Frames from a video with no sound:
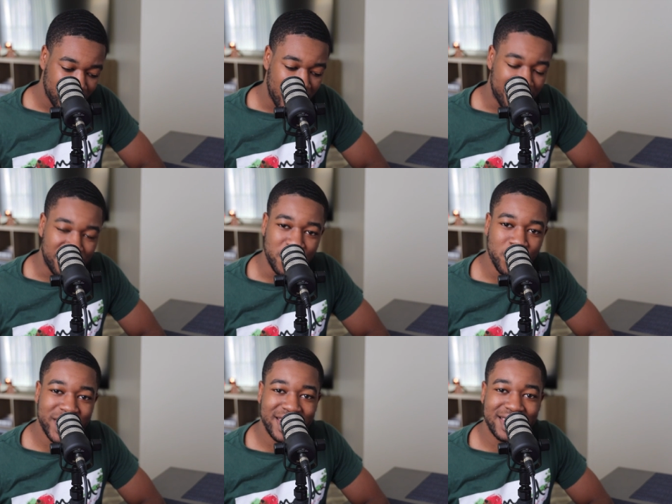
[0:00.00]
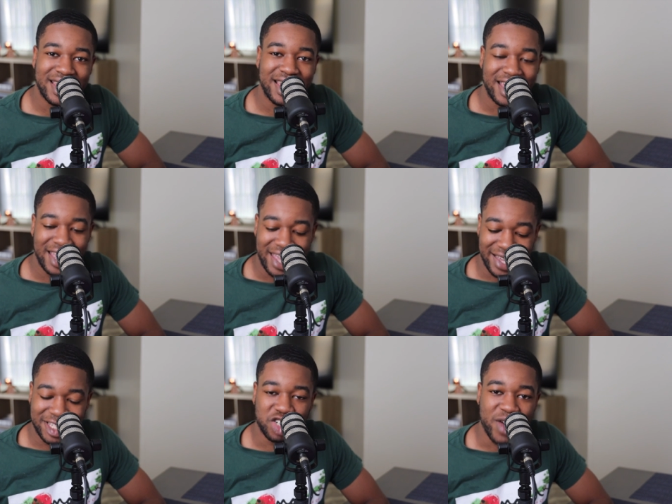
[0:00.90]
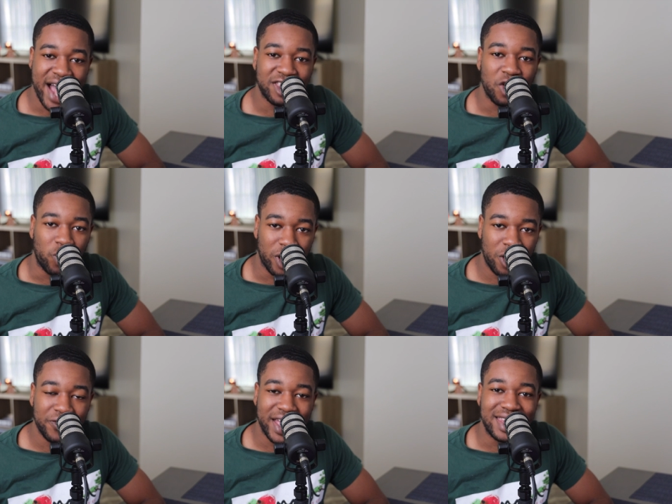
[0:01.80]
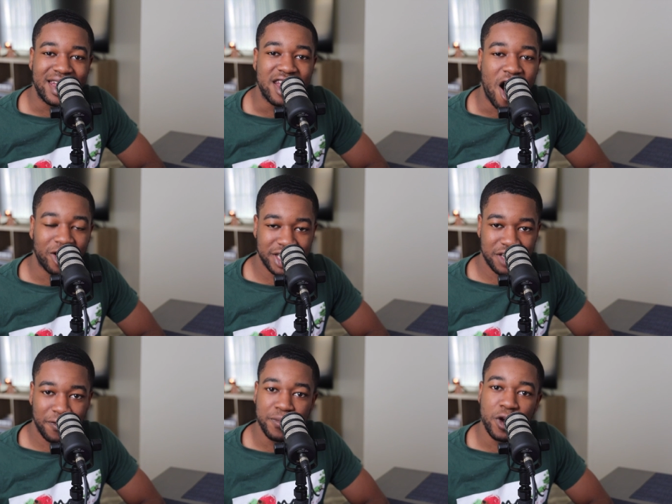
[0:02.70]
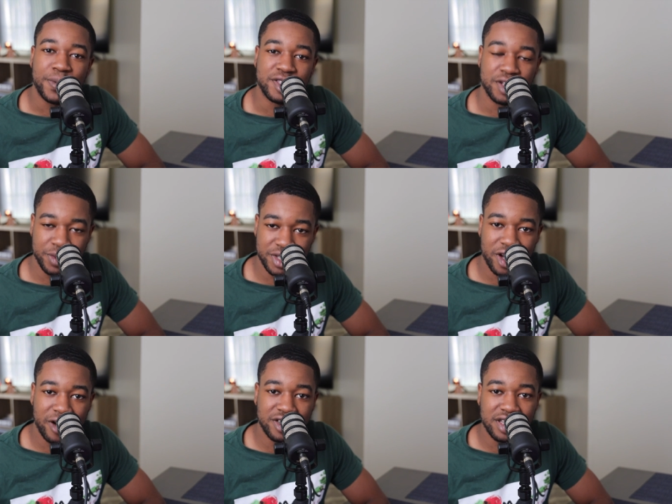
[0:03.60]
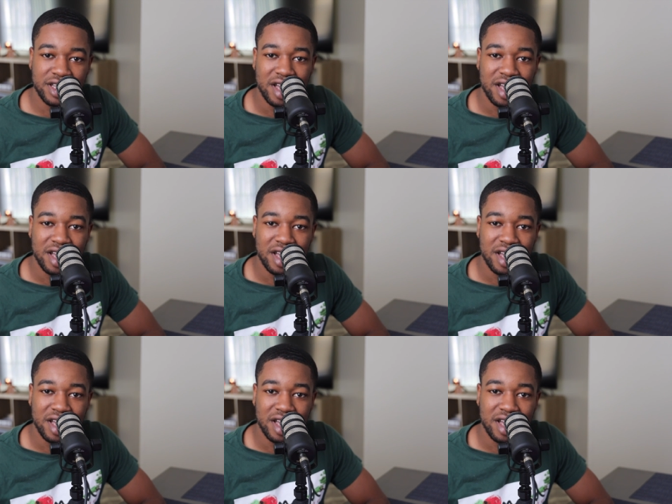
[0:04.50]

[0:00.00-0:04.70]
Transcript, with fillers: if you can extract the wealth and the knowledge from your platoon sergeant,